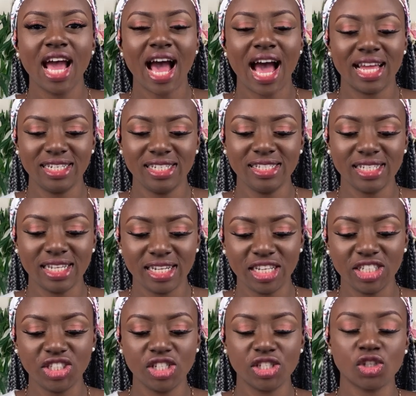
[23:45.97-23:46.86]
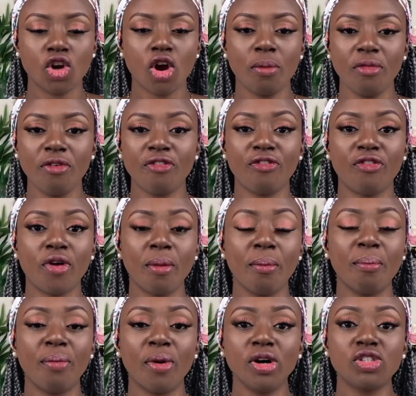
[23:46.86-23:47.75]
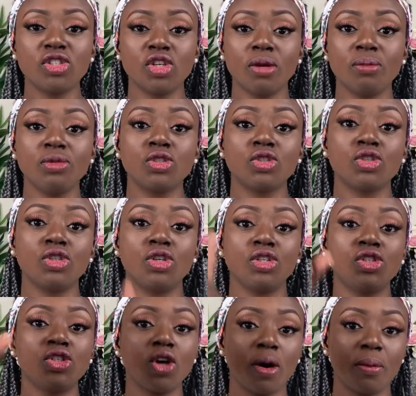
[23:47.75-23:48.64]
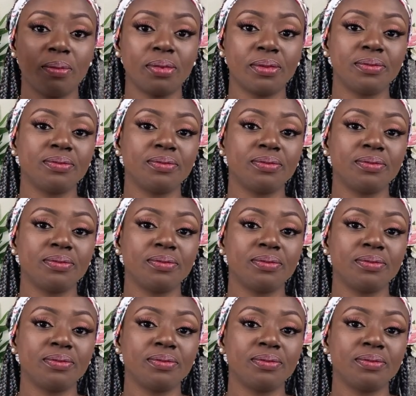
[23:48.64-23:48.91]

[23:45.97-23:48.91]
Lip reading: And this energy is coming from bottom to the top.